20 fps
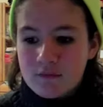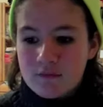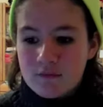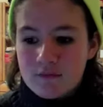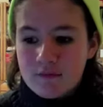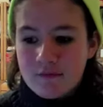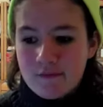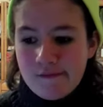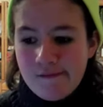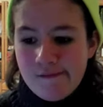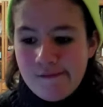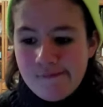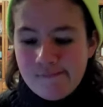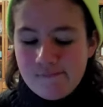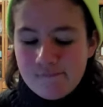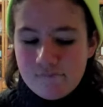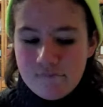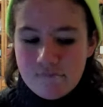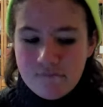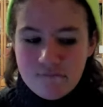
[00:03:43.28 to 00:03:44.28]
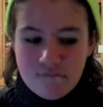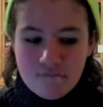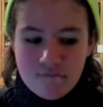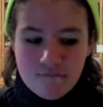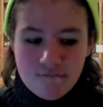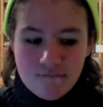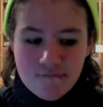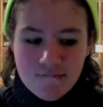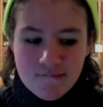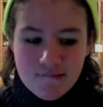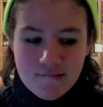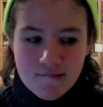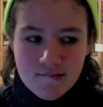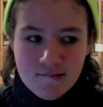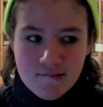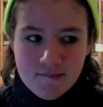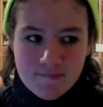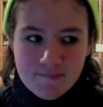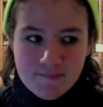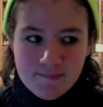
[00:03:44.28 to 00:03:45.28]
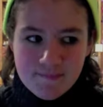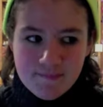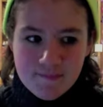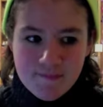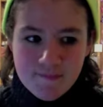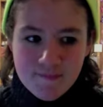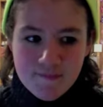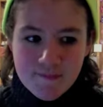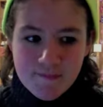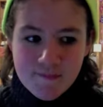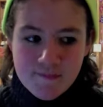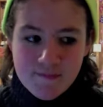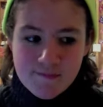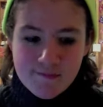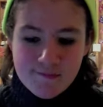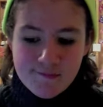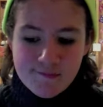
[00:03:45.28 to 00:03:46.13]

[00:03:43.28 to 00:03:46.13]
Nothing is said.